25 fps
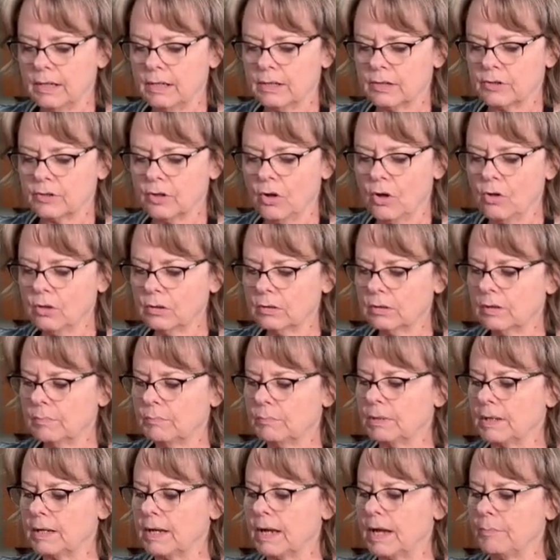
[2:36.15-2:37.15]
salt,
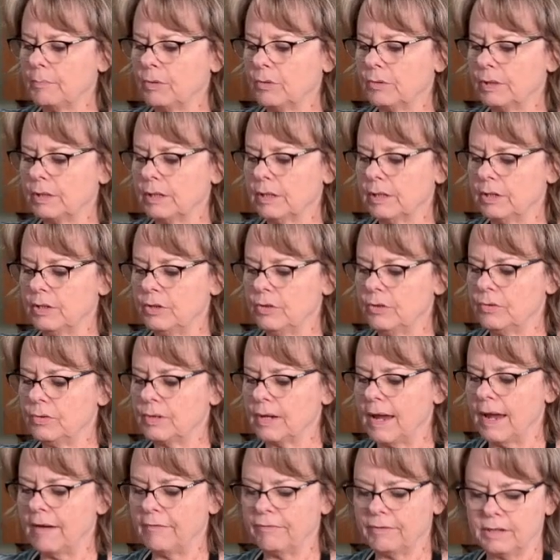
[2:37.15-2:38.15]
but I'm only going to use a
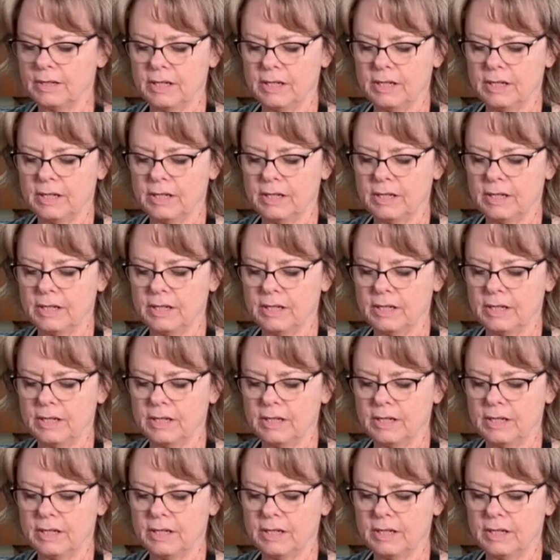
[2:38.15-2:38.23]
1/2